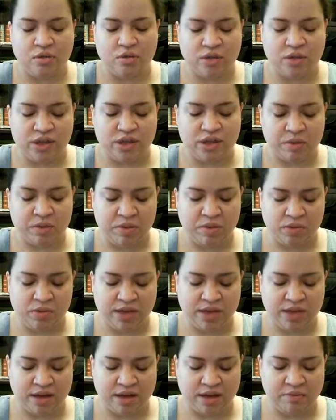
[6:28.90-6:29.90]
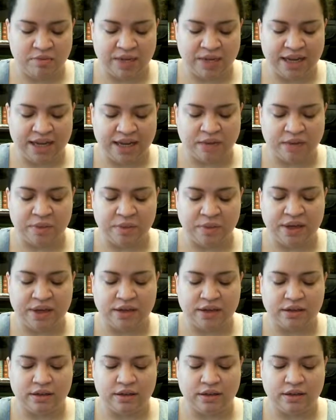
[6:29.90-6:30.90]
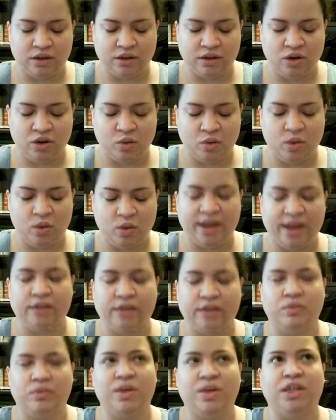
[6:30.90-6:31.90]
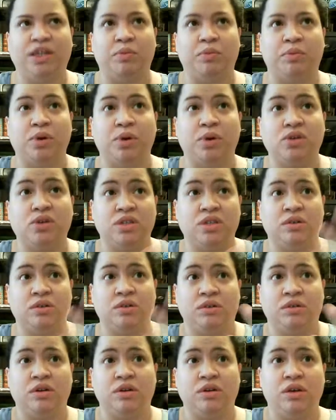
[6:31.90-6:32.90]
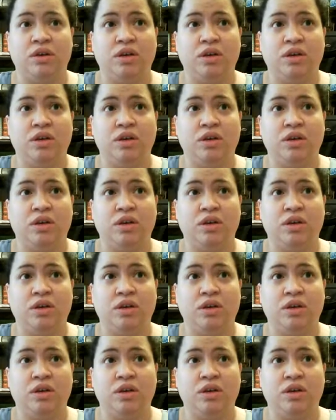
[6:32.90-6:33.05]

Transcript: well, there's people that complain, but you know what the person,